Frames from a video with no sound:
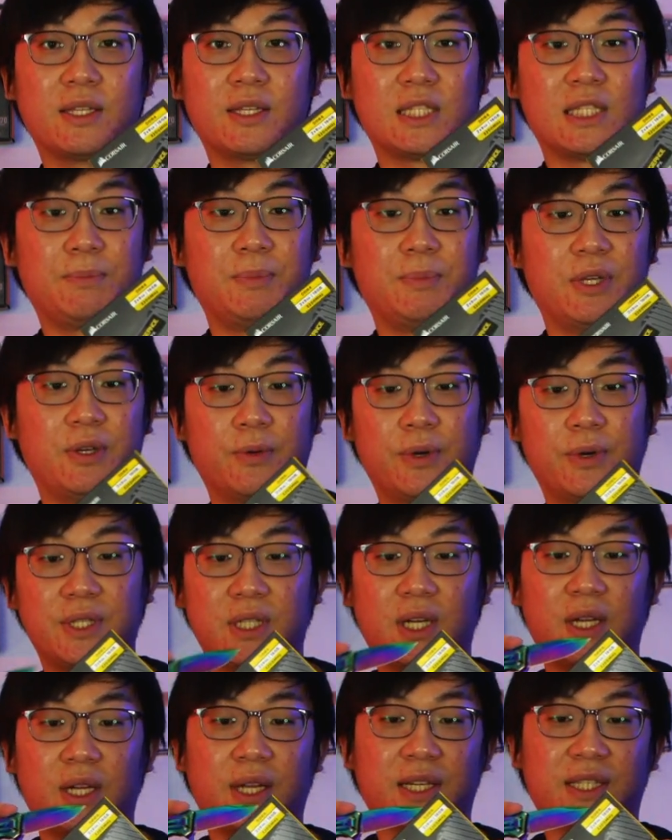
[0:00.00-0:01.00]
the CPU is
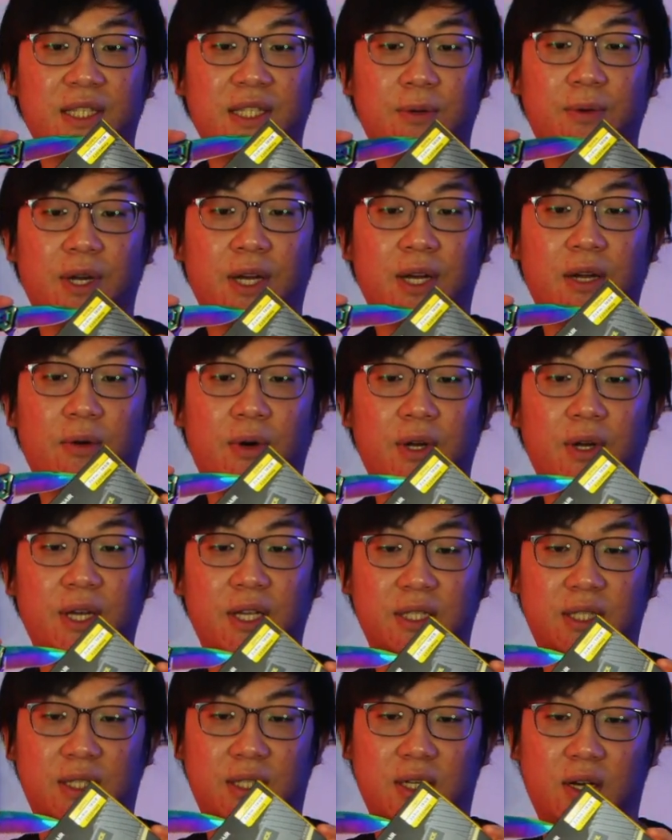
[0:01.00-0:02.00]
done, next thing we're going to want to
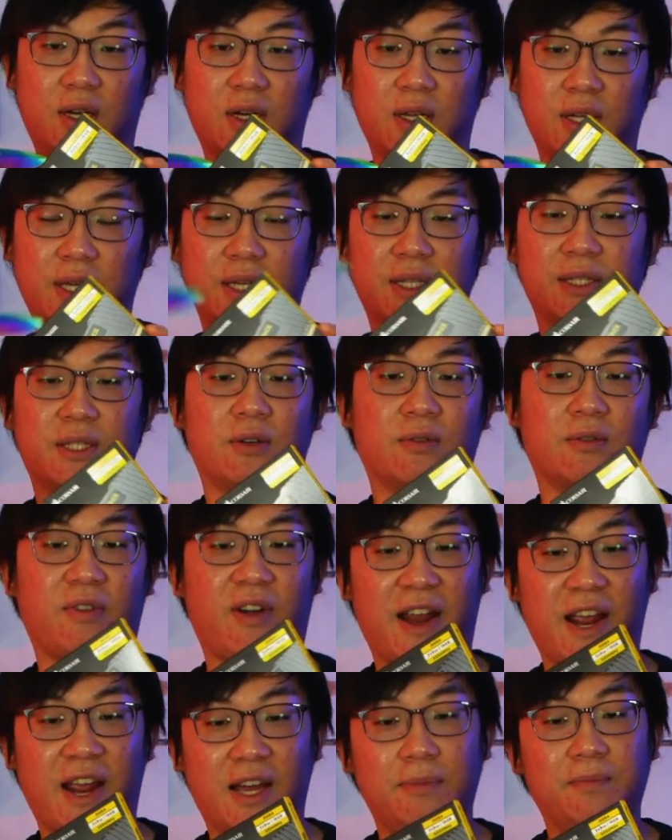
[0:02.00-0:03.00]
install is the
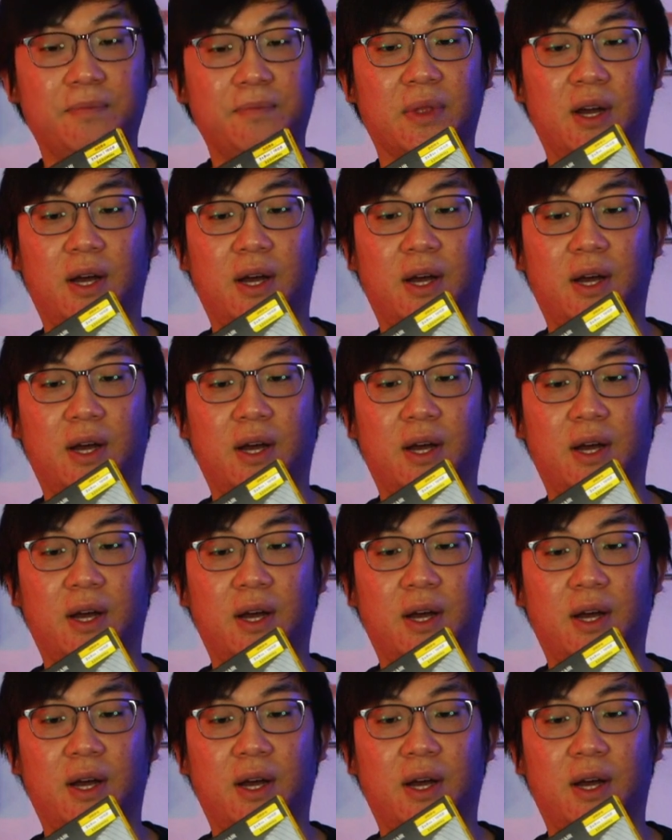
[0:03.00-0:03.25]
RAM.